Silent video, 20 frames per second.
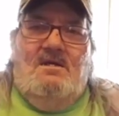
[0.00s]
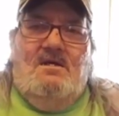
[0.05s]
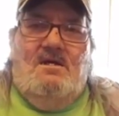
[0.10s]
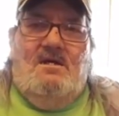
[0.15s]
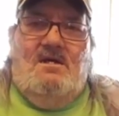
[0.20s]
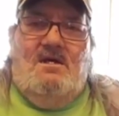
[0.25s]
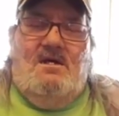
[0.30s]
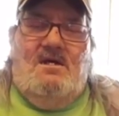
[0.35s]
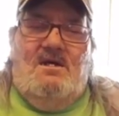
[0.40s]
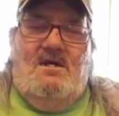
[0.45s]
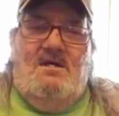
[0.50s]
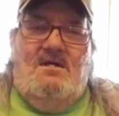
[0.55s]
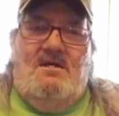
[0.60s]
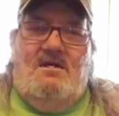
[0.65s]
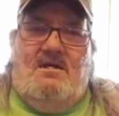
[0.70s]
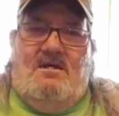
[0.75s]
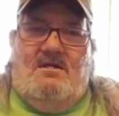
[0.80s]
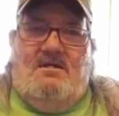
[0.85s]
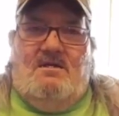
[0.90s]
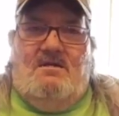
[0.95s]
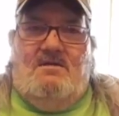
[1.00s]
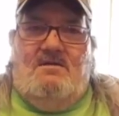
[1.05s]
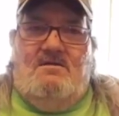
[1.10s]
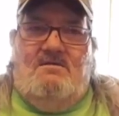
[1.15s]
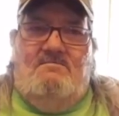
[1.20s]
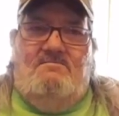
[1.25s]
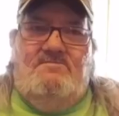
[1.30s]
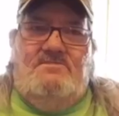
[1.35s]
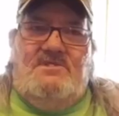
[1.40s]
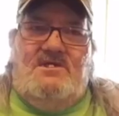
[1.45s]
uh,
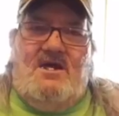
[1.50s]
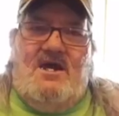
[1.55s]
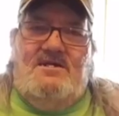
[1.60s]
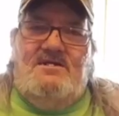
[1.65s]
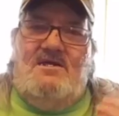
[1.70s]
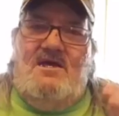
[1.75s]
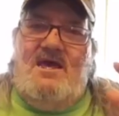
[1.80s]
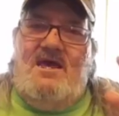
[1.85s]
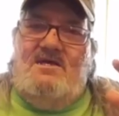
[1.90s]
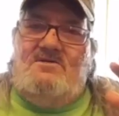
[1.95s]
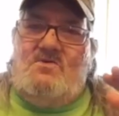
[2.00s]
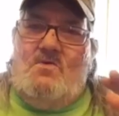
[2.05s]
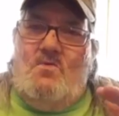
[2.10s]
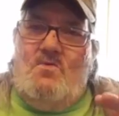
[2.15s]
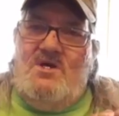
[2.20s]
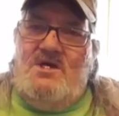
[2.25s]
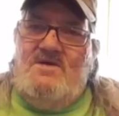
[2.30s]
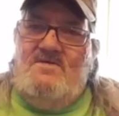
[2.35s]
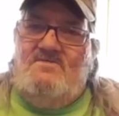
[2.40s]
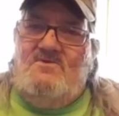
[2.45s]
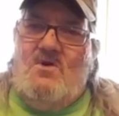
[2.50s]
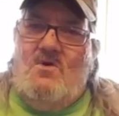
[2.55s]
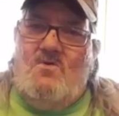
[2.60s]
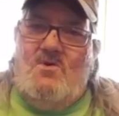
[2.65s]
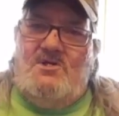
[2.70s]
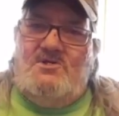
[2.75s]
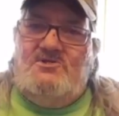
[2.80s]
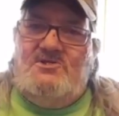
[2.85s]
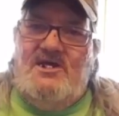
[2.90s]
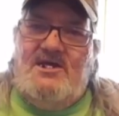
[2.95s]
kind of has a way of
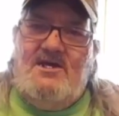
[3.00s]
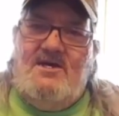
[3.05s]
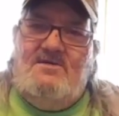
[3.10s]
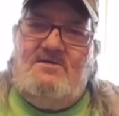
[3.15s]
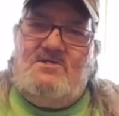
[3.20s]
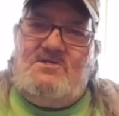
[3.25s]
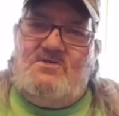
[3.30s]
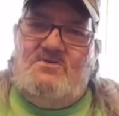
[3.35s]
going down.